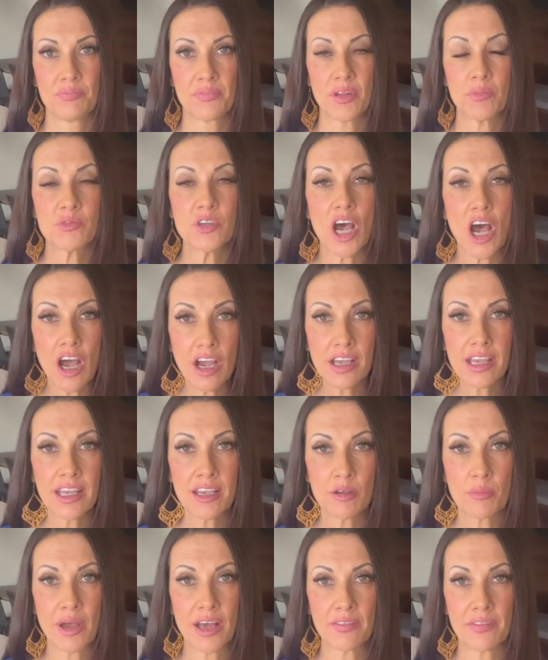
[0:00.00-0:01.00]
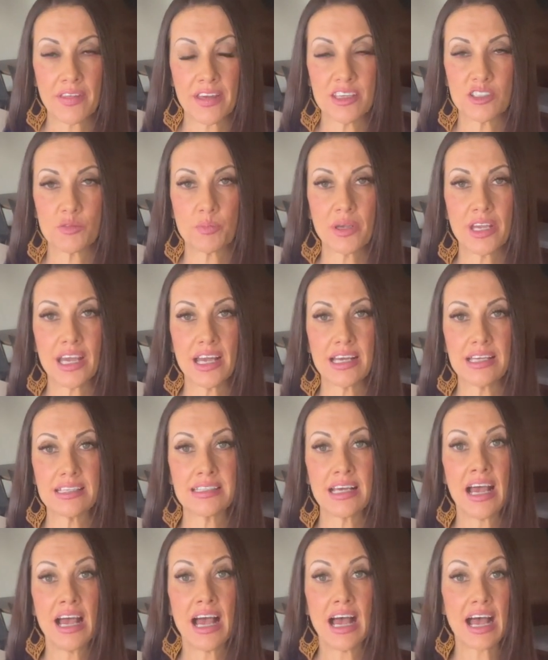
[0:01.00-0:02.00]
I'm talking about this because
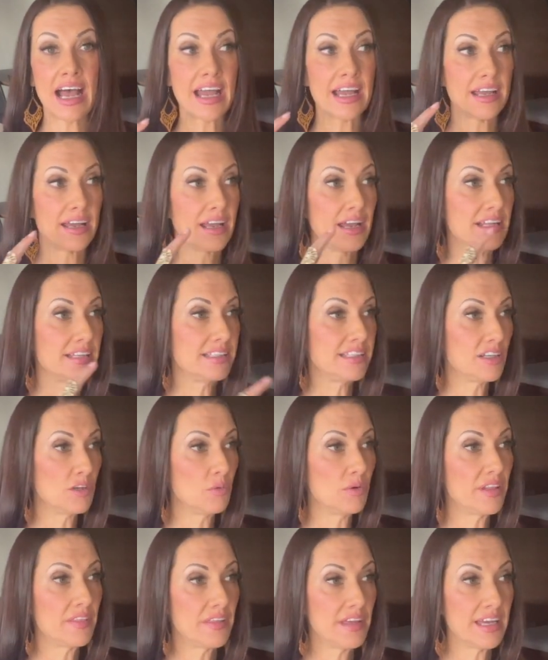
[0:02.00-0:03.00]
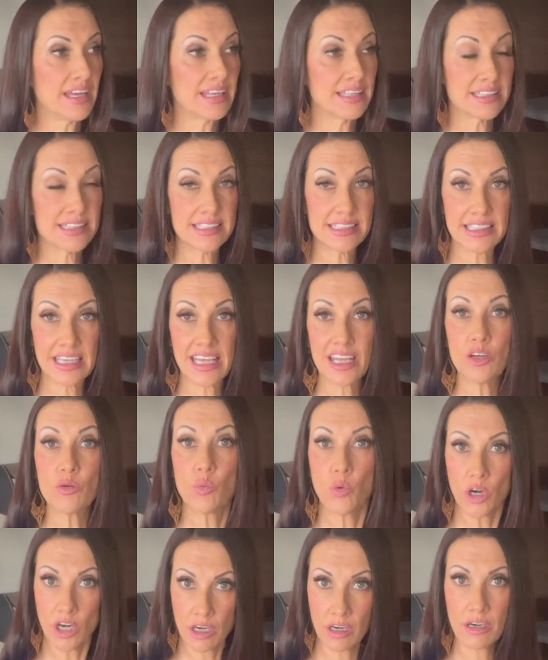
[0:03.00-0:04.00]
I deal with it in scene
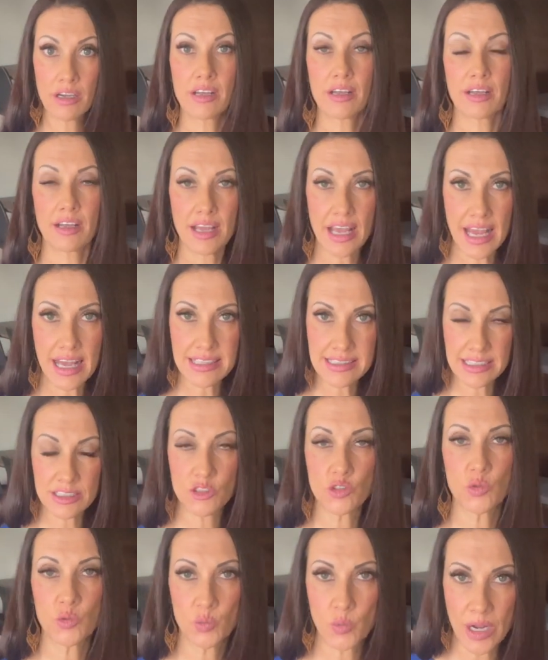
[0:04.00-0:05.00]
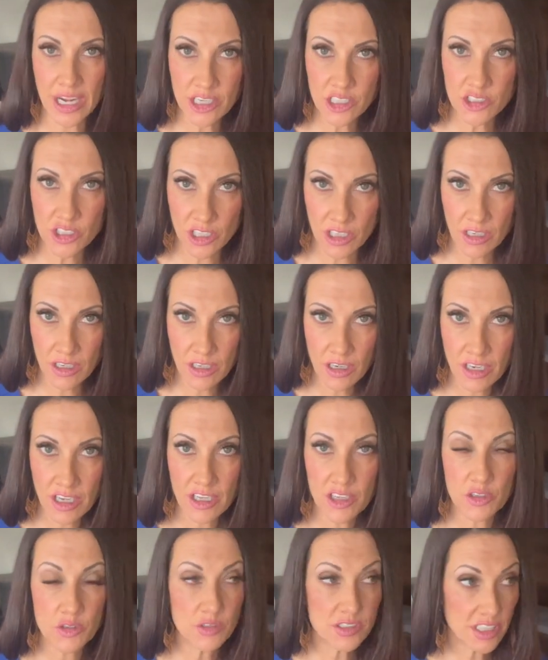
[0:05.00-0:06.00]
work. As a director,
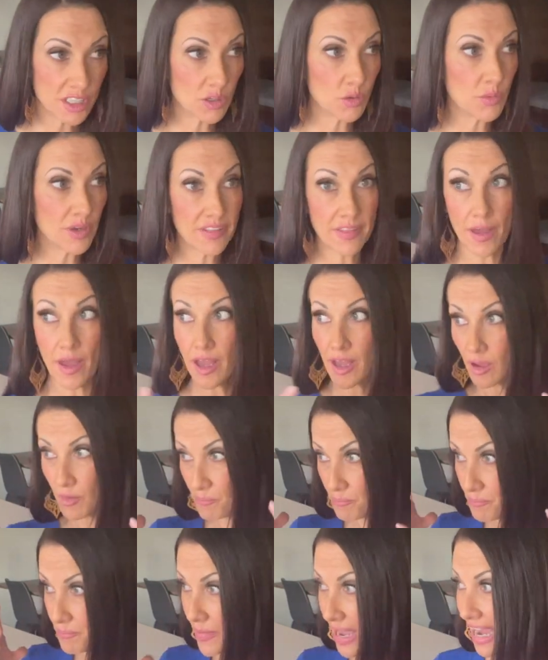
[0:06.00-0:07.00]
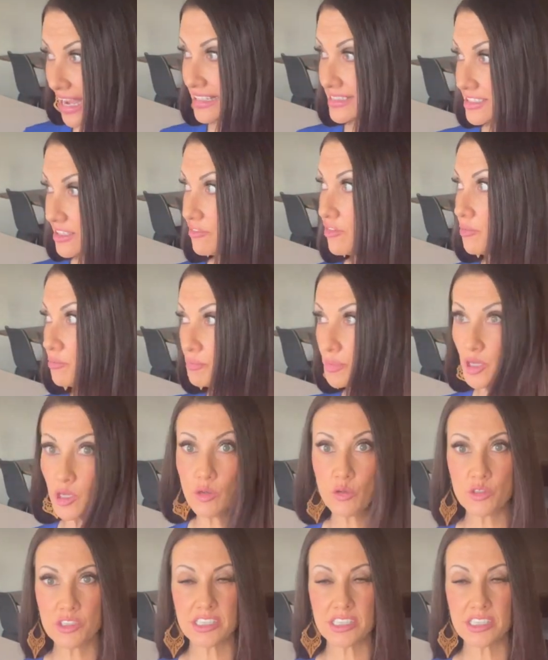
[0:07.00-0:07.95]
you deal with massive abuse